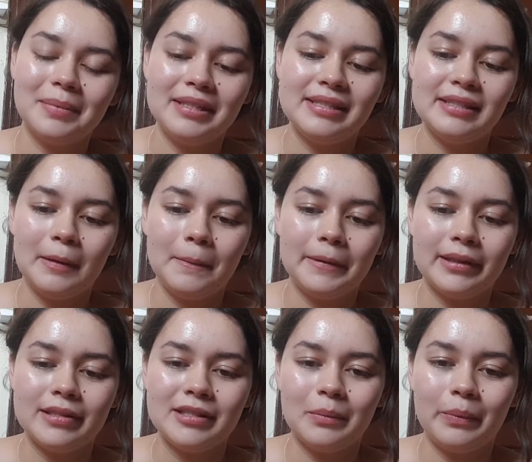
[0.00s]
pizza
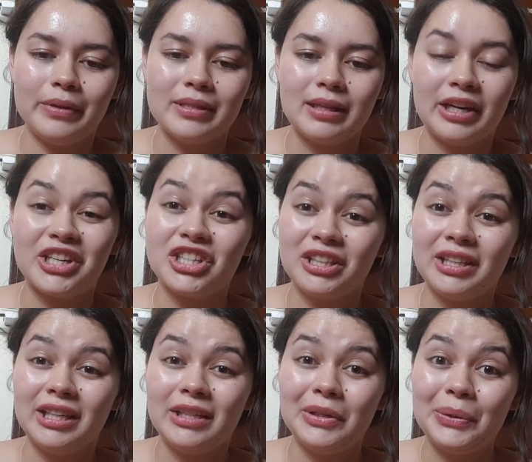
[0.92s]
because it was
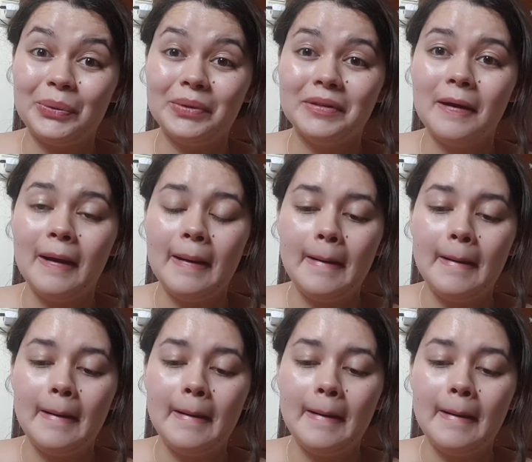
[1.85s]
actually noon,